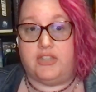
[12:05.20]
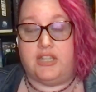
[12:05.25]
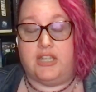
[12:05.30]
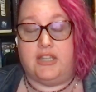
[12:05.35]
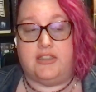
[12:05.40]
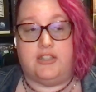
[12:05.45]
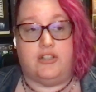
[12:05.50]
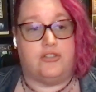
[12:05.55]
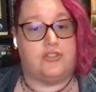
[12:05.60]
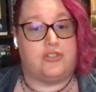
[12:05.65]

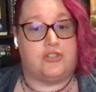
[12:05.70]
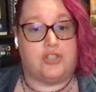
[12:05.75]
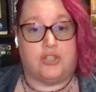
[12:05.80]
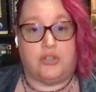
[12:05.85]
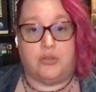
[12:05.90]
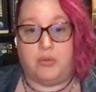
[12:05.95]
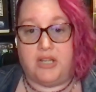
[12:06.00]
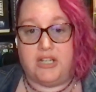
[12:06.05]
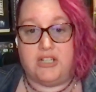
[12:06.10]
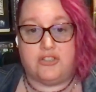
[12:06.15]
there's two
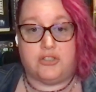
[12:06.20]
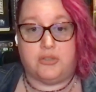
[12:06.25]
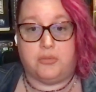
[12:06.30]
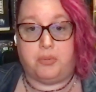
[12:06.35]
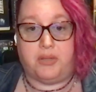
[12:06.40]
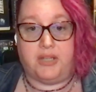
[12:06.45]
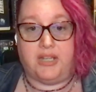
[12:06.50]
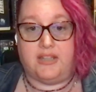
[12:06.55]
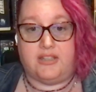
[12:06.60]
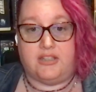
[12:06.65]
ways you
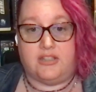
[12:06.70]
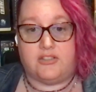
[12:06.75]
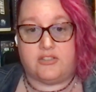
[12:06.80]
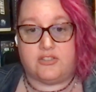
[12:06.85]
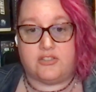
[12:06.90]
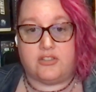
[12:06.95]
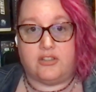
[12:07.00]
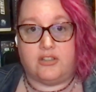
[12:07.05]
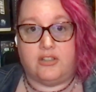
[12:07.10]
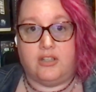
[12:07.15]
play
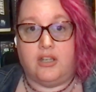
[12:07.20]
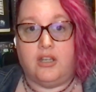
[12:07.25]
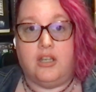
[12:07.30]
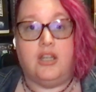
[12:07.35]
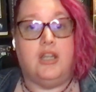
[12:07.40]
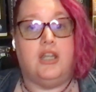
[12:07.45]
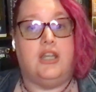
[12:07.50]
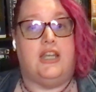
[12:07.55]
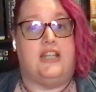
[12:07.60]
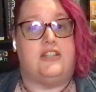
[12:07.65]
this.
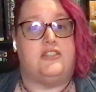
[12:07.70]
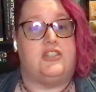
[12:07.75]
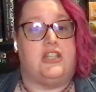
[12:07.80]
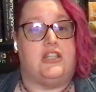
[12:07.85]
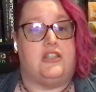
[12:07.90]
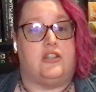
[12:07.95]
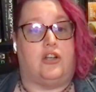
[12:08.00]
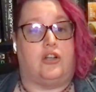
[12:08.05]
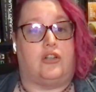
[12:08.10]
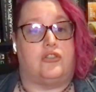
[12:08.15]
It's
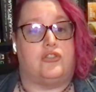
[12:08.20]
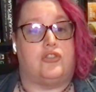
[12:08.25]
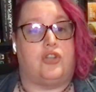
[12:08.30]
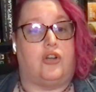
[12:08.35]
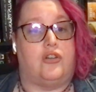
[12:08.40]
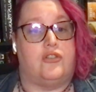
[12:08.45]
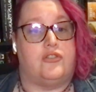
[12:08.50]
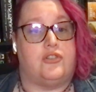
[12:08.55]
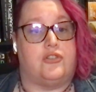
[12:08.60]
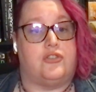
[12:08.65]
either
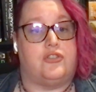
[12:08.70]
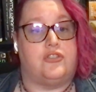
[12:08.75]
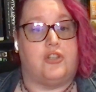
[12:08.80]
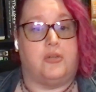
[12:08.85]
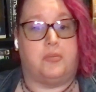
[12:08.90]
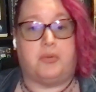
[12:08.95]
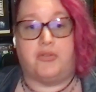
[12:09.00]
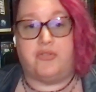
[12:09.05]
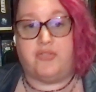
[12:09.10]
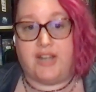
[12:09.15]
turns are
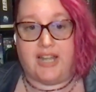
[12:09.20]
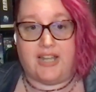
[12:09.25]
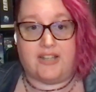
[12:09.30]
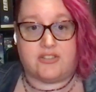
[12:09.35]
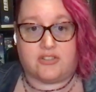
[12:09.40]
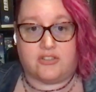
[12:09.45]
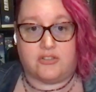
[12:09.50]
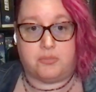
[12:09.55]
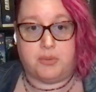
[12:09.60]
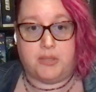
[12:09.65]
super fast
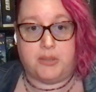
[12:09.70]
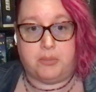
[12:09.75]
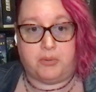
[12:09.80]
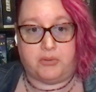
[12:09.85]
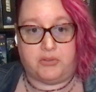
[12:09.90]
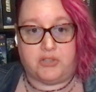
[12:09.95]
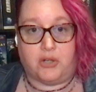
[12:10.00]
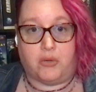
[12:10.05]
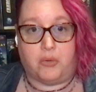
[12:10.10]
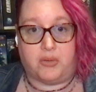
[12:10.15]
because people
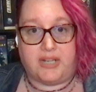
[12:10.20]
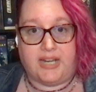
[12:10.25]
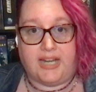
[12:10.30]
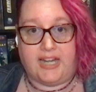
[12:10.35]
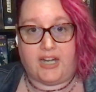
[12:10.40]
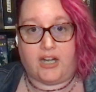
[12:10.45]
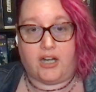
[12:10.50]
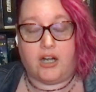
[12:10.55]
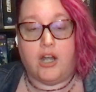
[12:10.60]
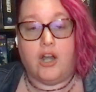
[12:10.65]
don't
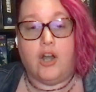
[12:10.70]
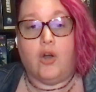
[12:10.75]
care,